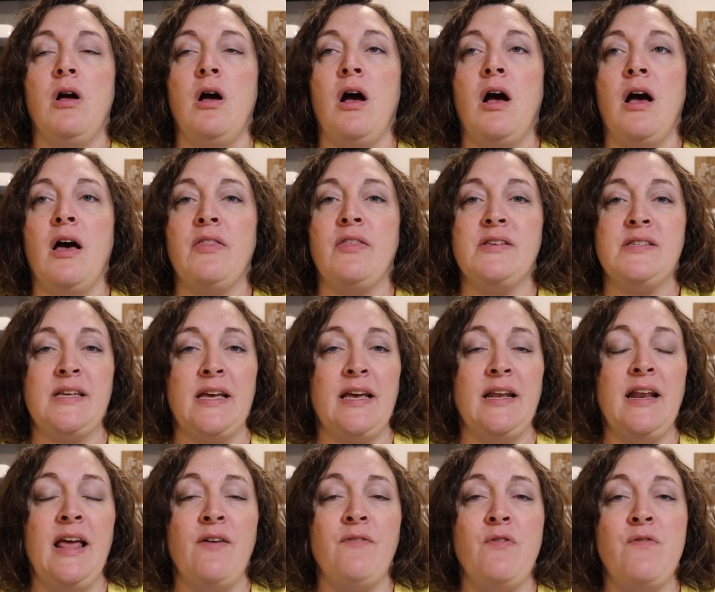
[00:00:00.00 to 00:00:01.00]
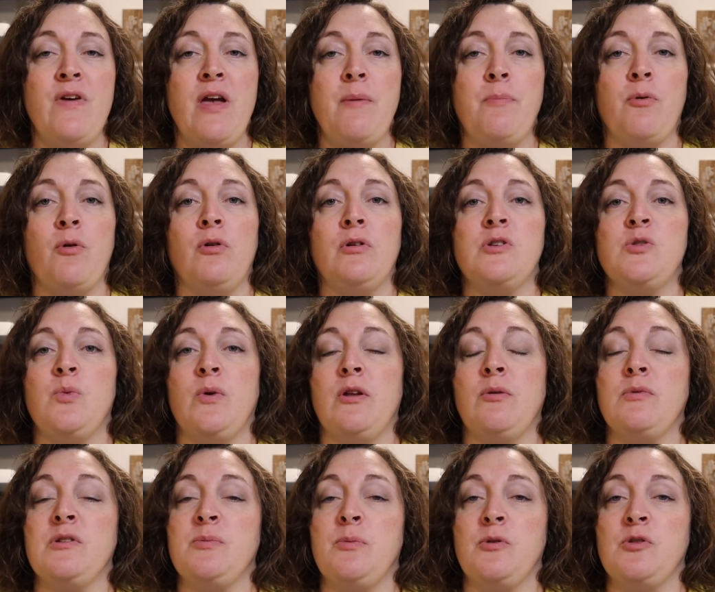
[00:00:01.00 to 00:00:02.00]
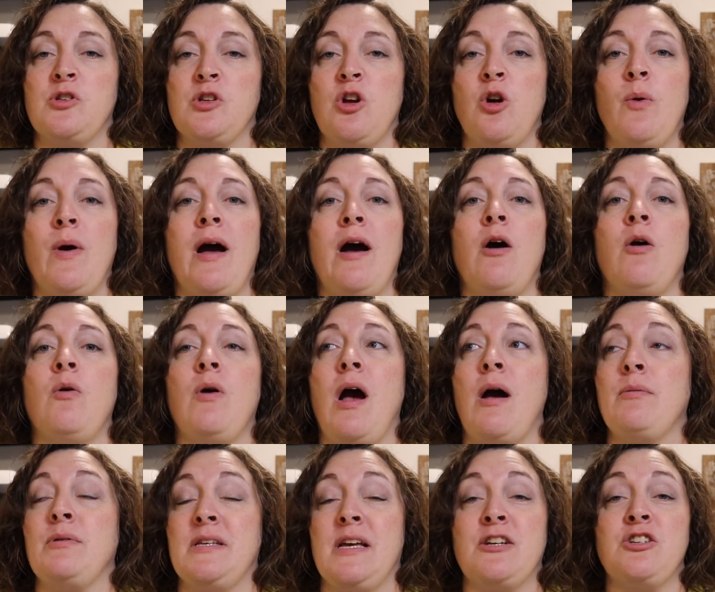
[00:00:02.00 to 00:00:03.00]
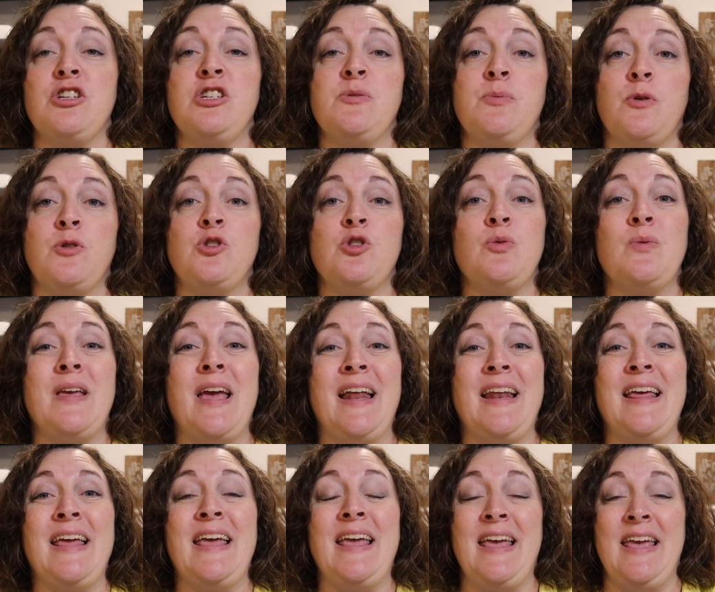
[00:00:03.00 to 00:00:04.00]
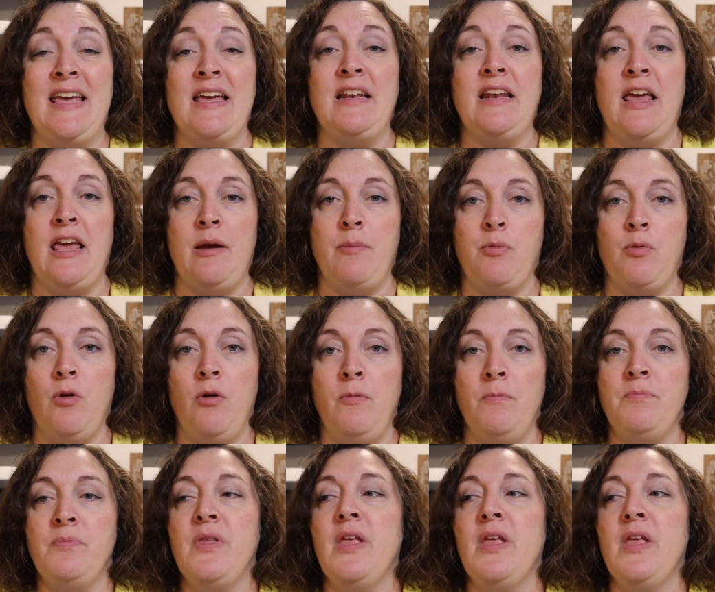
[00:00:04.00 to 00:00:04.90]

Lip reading: The second half of April is when it was supposed to go out. I was actually supposed to get it in April.